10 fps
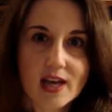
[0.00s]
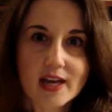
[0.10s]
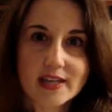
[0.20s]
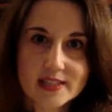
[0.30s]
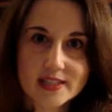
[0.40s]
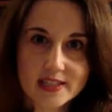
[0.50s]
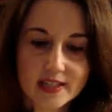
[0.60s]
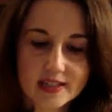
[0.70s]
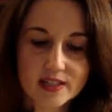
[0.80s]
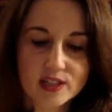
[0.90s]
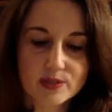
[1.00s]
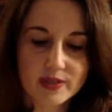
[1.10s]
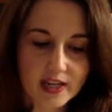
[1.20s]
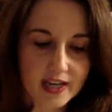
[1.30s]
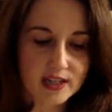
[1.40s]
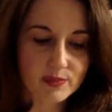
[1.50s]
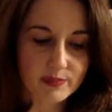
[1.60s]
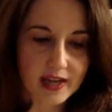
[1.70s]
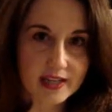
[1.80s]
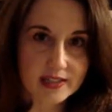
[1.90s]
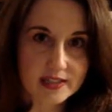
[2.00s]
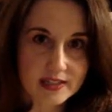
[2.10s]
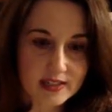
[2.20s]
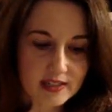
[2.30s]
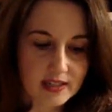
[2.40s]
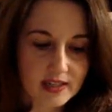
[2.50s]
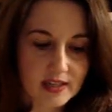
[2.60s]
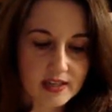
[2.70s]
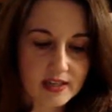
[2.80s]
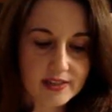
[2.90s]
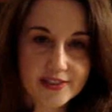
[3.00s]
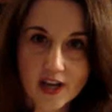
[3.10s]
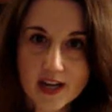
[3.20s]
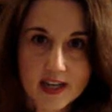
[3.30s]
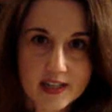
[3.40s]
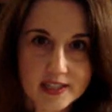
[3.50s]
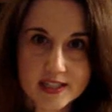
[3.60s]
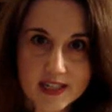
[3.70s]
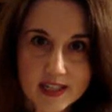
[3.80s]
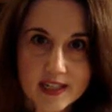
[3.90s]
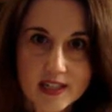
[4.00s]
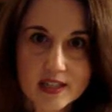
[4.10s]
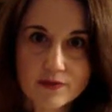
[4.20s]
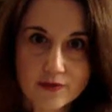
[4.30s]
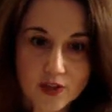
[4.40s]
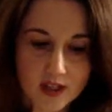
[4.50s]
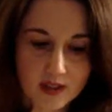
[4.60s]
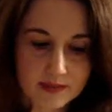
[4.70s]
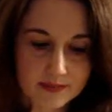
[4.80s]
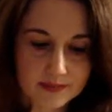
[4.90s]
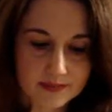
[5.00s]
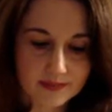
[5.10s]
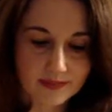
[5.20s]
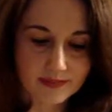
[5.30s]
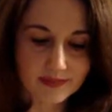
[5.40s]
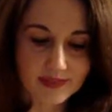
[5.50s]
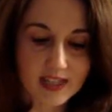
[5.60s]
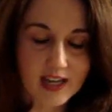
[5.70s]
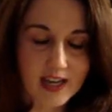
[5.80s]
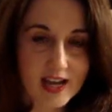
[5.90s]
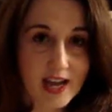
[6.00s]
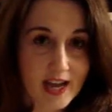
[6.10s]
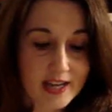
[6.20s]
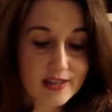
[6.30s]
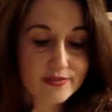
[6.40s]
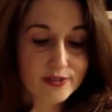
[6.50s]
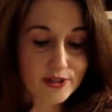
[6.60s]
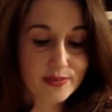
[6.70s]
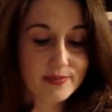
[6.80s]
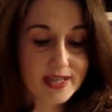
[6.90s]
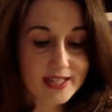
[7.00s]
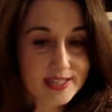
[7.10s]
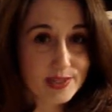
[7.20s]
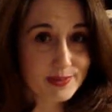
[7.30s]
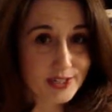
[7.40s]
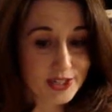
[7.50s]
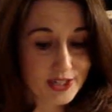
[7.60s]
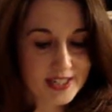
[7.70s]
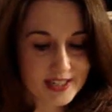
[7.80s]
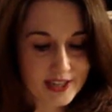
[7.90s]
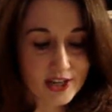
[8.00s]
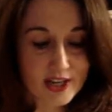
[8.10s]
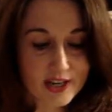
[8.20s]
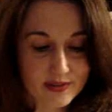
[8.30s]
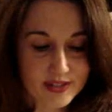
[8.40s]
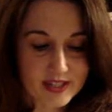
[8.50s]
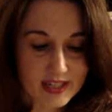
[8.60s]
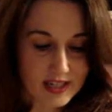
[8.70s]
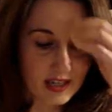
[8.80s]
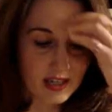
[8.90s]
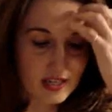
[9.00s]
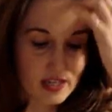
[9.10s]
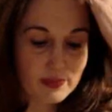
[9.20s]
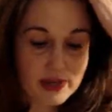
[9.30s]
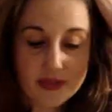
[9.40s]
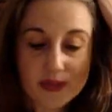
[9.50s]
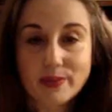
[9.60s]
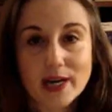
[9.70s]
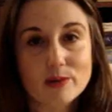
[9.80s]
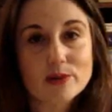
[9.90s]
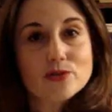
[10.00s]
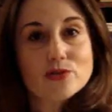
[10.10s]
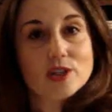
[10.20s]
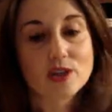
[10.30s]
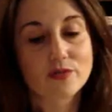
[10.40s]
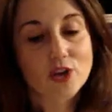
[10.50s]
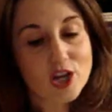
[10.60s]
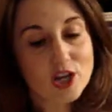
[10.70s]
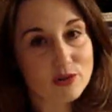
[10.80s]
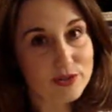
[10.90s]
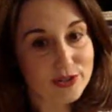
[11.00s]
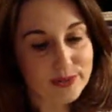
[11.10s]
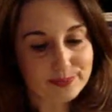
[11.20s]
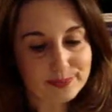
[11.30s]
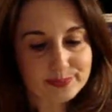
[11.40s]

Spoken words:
I intended to be guided by it, and thought I had studied it in full. I have heard many speeches in Congress about the powers of Congress,